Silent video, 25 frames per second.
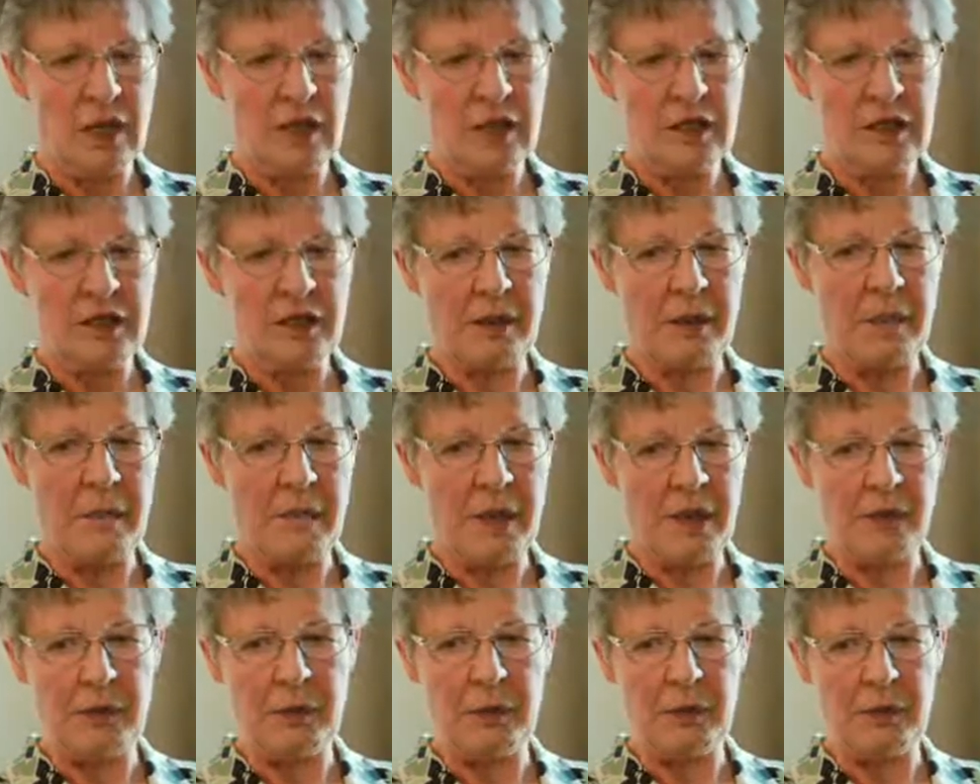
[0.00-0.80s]
Some
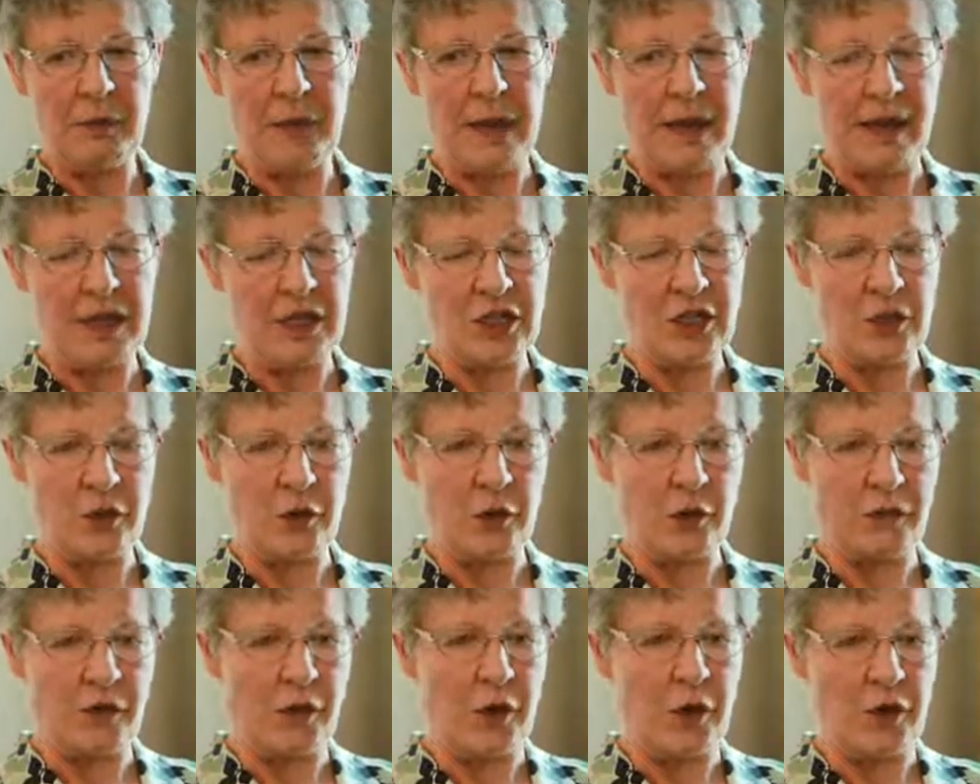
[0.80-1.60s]
people manage
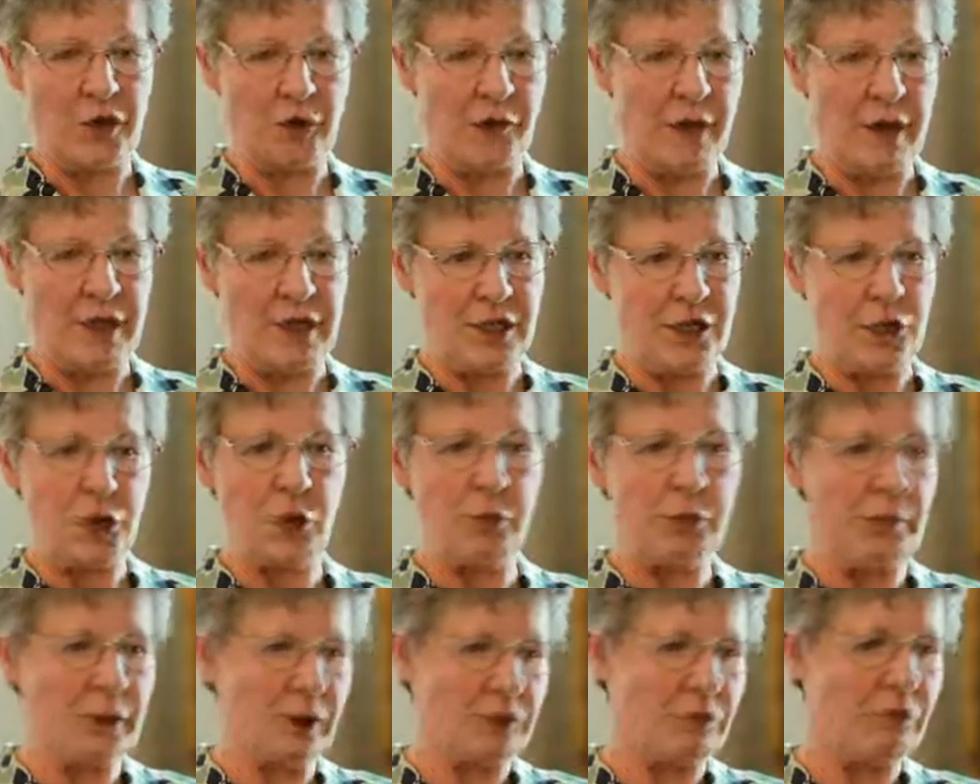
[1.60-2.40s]
to avoid
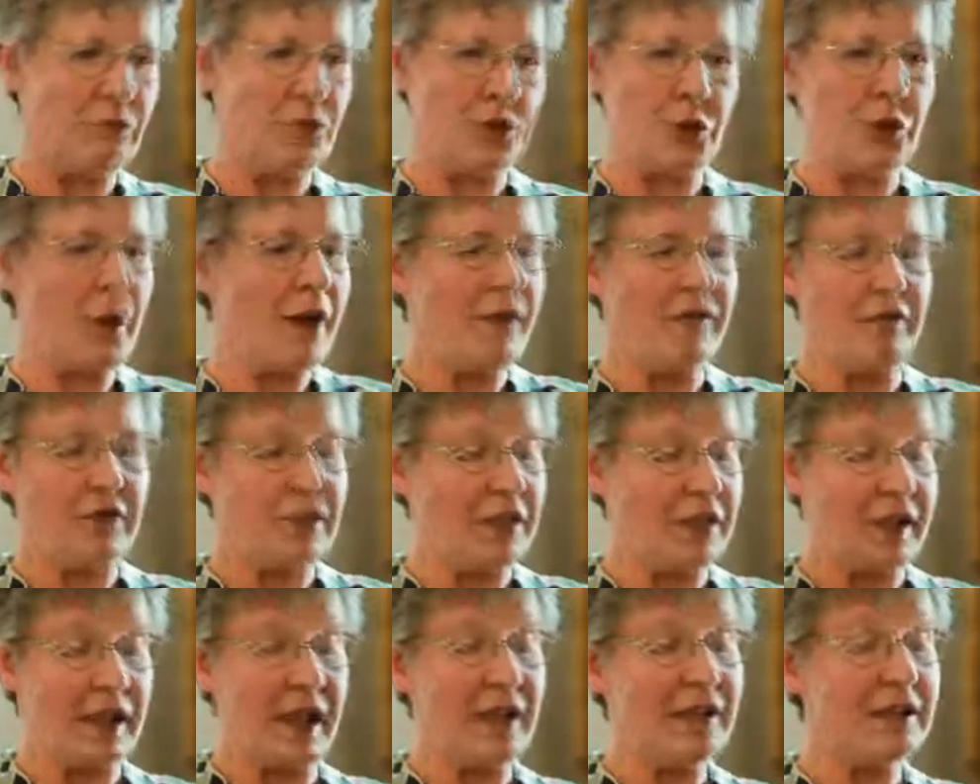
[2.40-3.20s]
radio but do
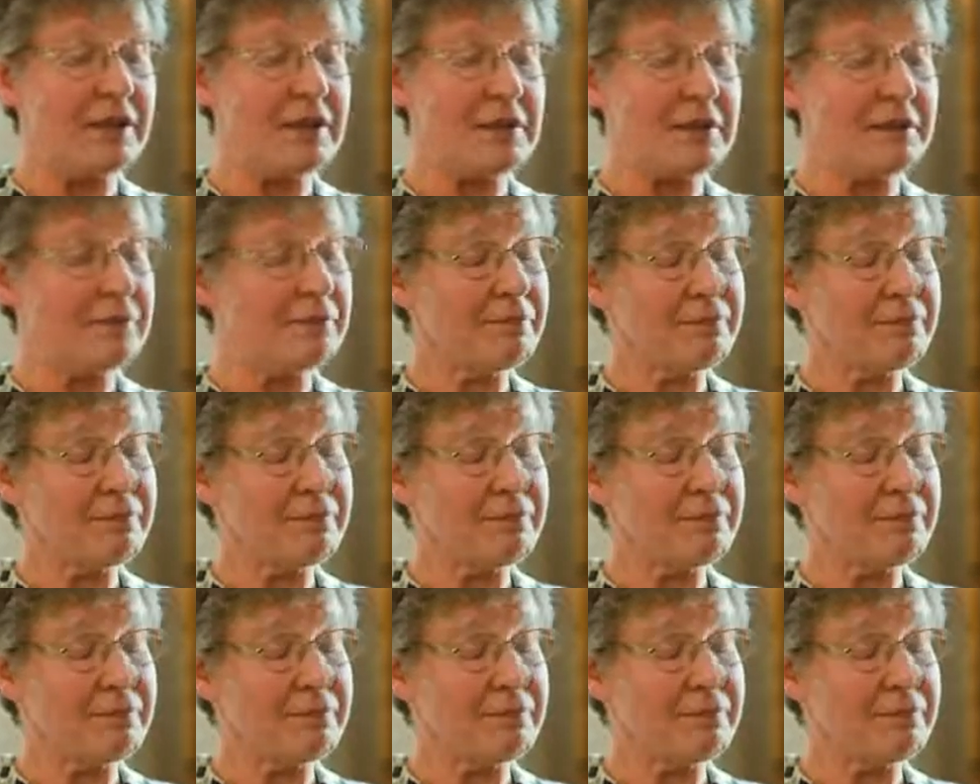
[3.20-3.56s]
everything else.